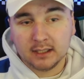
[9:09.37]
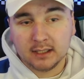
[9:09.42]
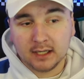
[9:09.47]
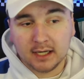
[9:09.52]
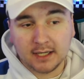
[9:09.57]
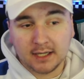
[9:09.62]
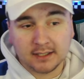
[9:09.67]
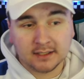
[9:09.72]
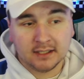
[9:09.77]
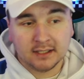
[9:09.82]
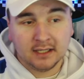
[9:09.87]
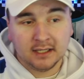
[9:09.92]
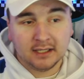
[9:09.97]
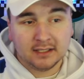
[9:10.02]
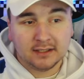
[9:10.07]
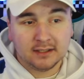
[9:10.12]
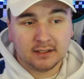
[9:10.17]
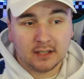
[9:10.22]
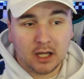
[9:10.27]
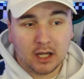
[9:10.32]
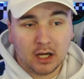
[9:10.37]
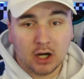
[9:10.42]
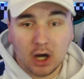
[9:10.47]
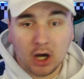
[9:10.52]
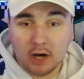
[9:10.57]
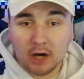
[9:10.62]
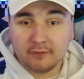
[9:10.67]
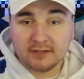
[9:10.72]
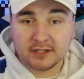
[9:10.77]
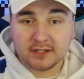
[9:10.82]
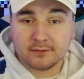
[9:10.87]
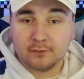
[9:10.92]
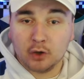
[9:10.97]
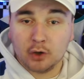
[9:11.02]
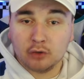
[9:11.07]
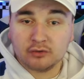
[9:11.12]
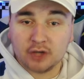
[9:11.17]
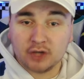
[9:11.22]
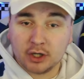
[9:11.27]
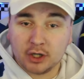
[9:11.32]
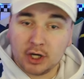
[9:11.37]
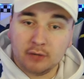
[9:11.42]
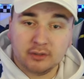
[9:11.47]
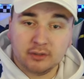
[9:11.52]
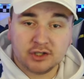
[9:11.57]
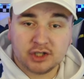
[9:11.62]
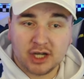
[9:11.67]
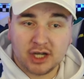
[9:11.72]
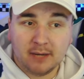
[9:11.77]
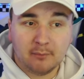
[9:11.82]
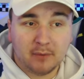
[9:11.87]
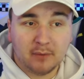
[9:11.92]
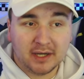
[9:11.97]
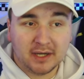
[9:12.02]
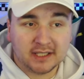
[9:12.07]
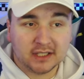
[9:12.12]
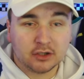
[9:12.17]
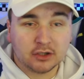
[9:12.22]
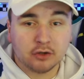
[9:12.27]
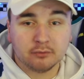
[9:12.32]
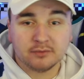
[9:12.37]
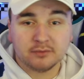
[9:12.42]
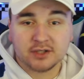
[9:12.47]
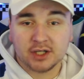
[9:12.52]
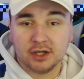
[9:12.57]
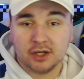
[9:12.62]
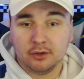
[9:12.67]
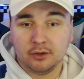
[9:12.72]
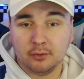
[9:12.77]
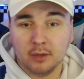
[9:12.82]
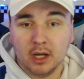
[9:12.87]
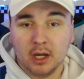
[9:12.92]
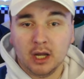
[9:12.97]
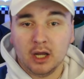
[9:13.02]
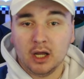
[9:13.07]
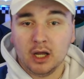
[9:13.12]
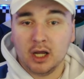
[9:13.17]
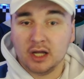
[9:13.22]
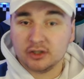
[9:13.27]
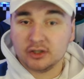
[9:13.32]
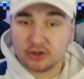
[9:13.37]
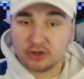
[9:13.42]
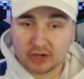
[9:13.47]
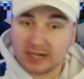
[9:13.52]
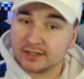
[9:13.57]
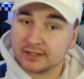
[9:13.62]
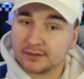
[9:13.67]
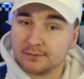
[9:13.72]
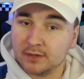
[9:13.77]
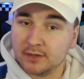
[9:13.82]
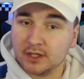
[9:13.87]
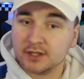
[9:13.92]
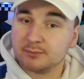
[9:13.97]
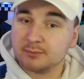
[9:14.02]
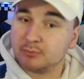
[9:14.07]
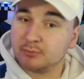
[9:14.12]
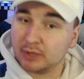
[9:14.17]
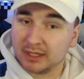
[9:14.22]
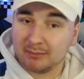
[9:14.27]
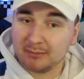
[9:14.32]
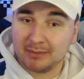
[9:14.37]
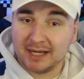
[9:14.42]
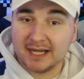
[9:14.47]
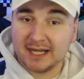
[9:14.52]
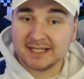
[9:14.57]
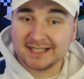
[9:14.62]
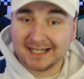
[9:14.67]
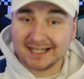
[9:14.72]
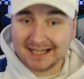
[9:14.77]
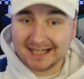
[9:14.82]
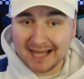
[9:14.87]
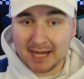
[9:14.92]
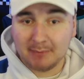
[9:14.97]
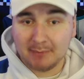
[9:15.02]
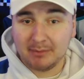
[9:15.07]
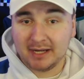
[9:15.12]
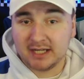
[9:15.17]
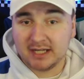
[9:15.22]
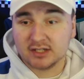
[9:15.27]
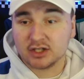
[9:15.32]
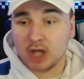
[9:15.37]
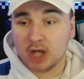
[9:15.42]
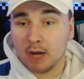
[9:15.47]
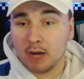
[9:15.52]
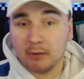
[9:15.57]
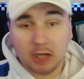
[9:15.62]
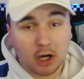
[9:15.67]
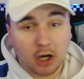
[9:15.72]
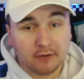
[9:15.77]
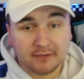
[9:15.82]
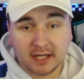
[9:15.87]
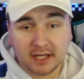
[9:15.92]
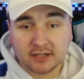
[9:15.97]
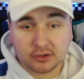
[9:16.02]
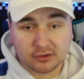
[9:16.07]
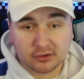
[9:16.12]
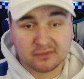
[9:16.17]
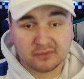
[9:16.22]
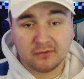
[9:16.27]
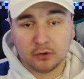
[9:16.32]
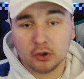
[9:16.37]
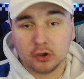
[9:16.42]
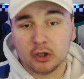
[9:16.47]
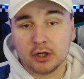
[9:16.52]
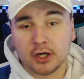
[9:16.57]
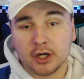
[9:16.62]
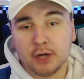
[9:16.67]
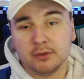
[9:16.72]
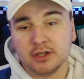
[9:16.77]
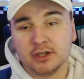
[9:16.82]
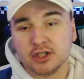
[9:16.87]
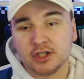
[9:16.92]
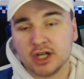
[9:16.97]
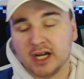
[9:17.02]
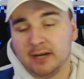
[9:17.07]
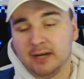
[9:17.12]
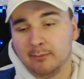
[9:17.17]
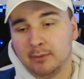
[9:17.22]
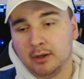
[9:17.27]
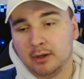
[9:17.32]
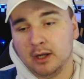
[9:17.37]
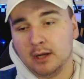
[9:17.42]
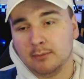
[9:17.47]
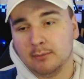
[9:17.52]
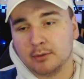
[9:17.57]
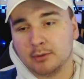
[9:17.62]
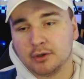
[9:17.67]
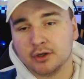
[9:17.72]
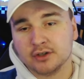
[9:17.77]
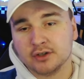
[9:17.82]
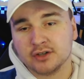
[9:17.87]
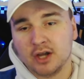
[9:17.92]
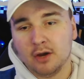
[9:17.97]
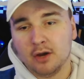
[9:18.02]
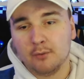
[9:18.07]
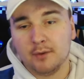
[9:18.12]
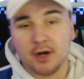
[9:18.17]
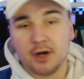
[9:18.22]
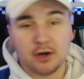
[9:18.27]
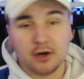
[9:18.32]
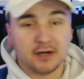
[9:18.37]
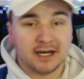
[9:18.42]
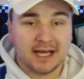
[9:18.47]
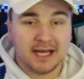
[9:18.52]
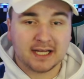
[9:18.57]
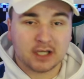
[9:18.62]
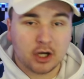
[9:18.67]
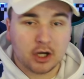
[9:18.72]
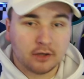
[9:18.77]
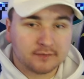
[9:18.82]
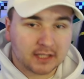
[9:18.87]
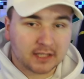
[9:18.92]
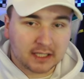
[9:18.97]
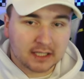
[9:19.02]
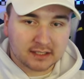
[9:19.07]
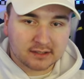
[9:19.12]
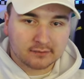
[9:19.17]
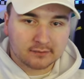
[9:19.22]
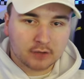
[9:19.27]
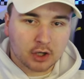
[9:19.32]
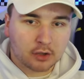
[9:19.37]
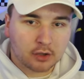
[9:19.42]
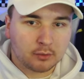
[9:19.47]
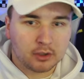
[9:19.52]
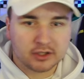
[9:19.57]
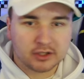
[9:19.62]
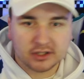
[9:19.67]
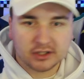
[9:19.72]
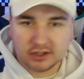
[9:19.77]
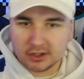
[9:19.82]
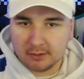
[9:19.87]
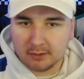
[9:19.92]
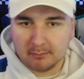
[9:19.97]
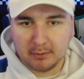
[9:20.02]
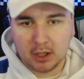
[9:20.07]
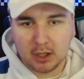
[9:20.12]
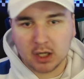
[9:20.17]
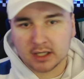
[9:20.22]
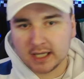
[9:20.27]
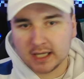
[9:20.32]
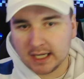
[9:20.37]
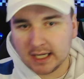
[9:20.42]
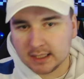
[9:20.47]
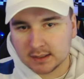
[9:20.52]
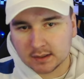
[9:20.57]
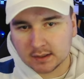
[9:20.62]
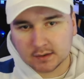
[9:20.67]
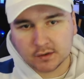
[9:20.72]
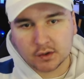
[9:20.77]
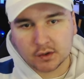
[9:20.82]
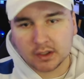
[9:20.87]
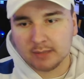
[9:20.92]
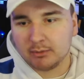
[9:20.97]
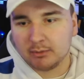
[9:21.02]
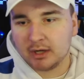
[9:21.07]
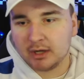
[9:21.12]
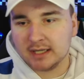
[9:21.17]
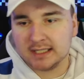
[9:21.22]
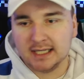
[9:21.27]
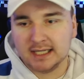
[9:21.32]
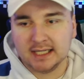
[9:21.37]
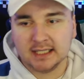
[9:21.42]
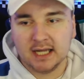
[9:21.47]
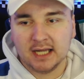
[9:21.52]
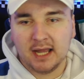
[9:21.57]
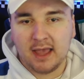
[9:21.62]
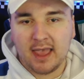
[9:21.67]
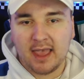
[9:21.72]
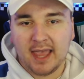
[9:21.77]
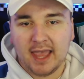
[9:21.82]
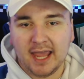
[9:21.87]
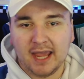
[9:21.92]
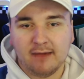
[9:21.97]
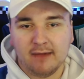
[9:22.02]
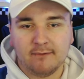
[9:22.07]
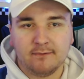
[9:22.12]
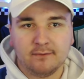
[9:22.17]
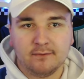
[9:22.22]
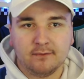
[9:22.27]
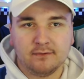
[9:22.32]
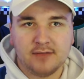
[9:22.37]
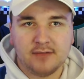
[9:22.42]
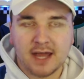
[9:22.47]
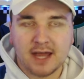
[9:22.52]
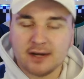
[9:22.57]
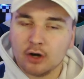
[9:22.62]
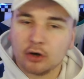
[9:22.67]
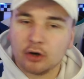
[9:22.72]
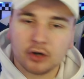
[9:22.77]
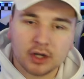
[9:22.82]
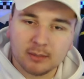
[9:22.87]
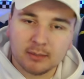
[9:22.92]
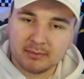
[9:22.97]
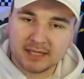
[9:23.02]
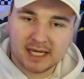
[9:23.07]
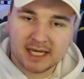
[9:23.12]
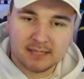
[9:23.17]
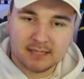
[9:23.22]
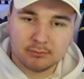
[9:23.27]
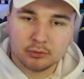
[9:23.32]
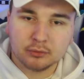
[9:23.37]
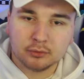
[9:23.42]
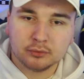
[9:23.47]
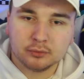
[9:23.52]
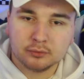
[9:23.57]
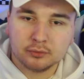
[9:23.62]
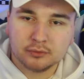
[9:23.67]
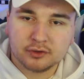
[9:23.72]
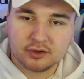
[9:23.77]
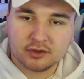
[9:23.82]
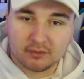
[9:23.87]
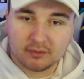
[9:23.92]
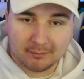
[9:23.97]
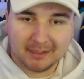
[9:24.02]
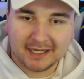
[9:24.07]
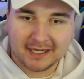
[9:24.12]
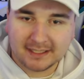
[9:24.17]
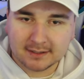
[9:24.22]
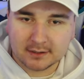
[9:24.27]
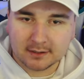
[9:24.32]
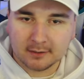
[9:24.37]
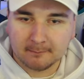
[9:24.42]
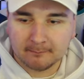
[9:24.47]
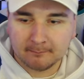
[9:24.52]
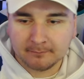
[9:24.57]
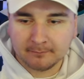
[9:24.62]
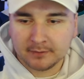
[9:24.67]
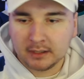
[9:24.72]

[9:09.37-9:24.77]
And a lot of this falls on ownership when you come to transfers, bringing players in, letting players go. A lot of that does fall on ownership because we're not going to let go of the likes of Connor Washington, Barkhausen, Sonny Bradley if they're not going to be able to replace them.